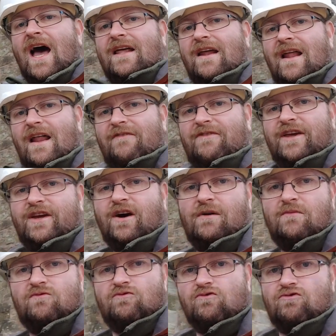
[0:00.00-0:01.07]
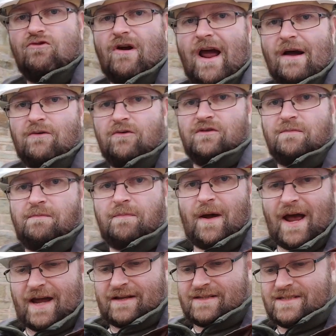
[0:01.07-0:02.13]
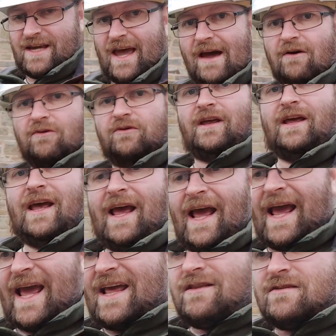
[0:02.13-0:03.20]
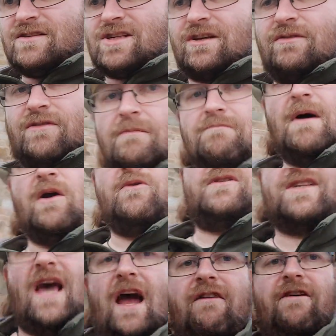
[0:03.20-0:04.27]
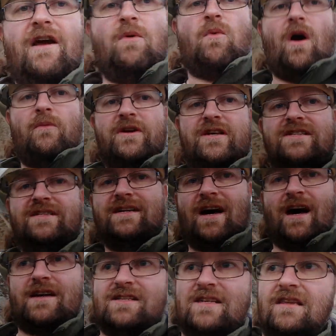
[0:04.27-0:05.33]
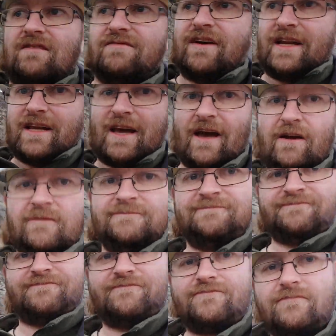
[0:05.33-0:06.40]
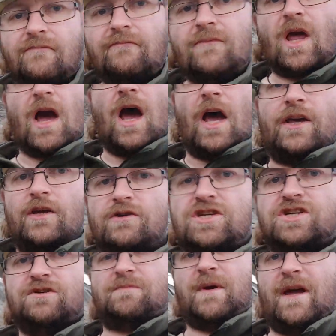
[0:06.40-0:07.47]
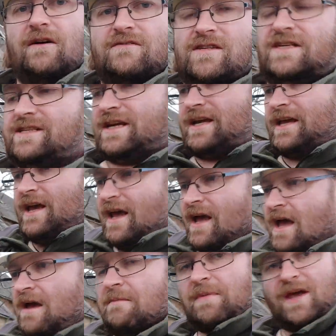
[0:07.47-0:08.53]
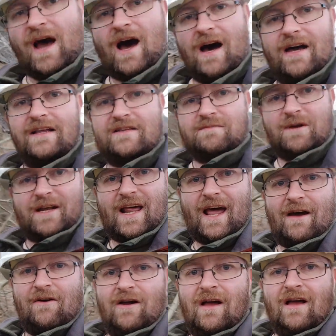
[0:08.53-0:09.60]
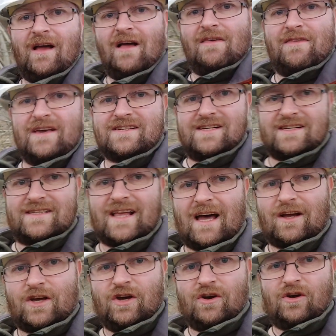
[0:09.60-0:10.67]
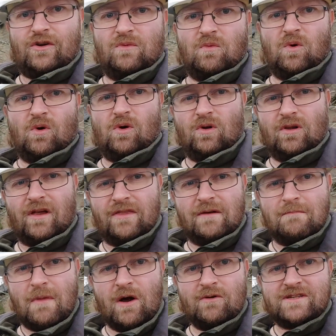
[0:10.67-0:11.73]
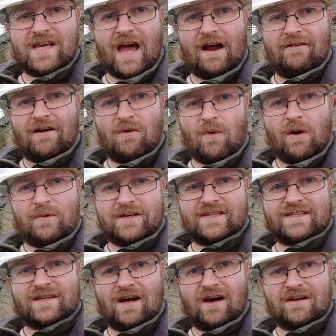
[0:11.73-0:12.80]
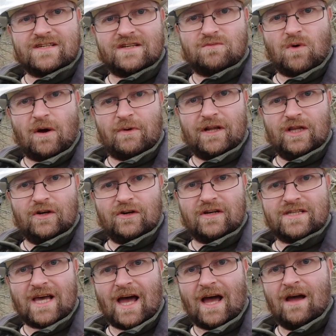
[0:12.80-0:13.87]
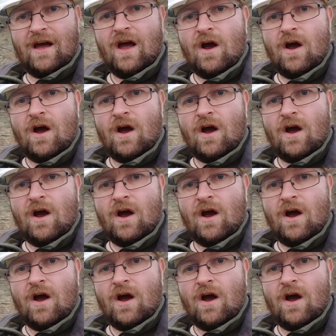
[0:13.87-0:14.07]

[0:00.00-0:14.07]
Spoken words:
And then if you come round back down into the moat area where we started the video, you should be able to see behind me now, this is that curtain wall and the moat area where we started, where we looked at.